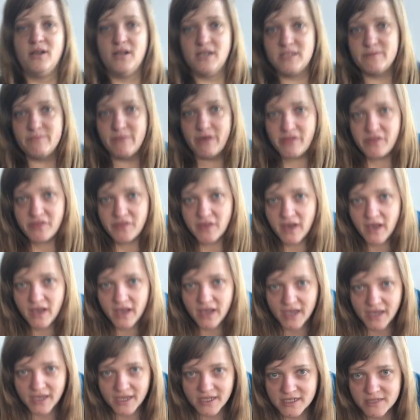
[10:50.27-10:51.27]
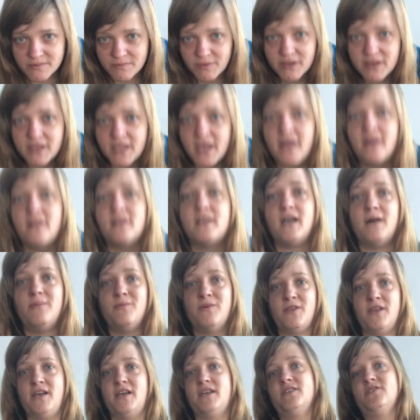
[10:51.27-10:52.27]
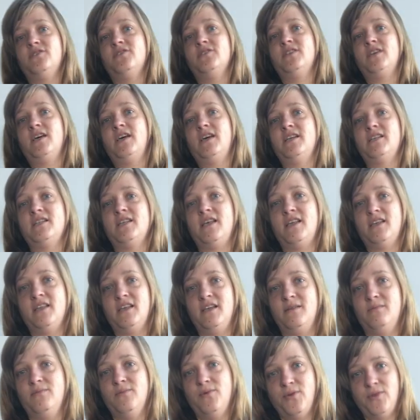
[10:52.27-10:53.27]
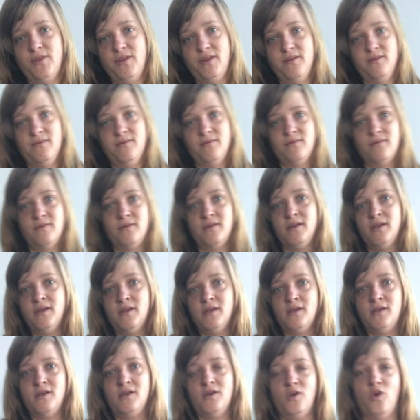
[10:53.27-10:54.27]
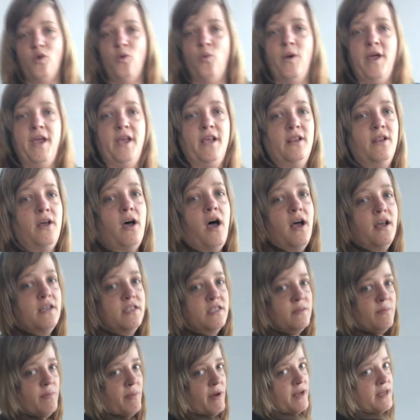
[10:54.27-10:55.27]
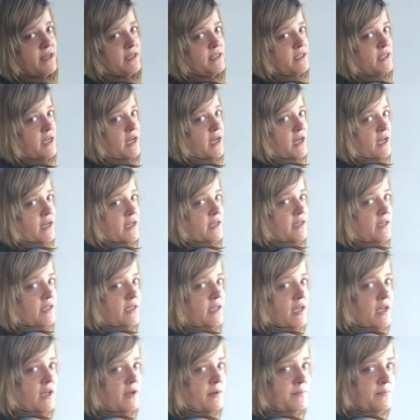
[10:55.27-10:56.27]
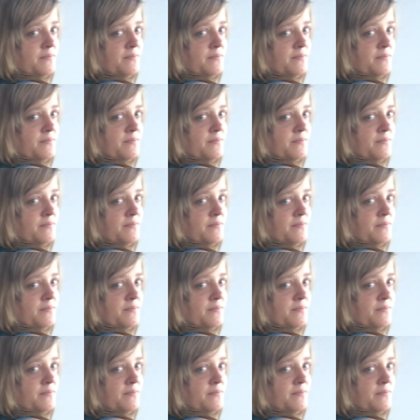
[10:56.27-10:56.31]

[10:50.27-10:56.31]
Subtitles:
is my thighs, but that'll come with exercise, I think, more than weight loss. But yeah,